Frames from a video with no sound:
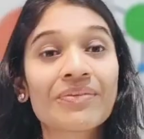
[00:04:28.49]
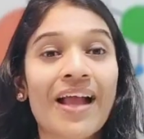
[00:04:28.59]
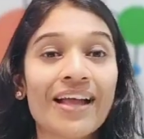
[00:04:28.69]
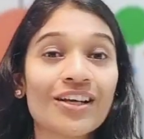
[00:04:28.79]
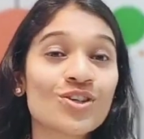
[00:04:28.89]

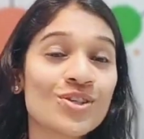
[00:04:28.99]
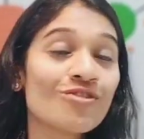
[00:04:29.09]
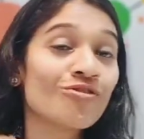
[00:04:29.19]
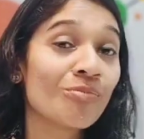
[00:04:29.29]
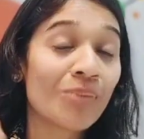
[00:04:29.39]
and achieve
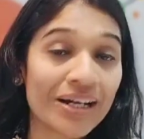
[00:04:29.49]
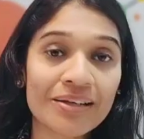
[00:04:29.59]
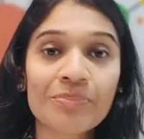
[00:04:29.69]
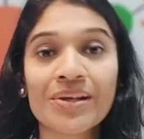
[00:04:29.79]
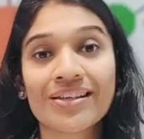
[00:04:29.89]

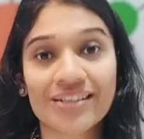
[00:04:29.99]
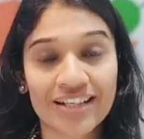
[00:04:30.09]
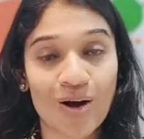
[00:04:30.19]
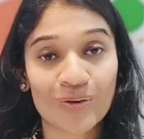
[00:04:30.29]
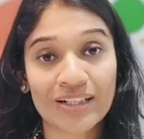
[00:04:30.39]
multiple learning
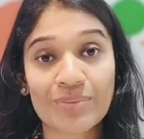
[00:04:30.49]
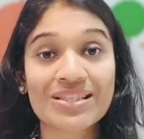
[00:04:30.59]
outcomes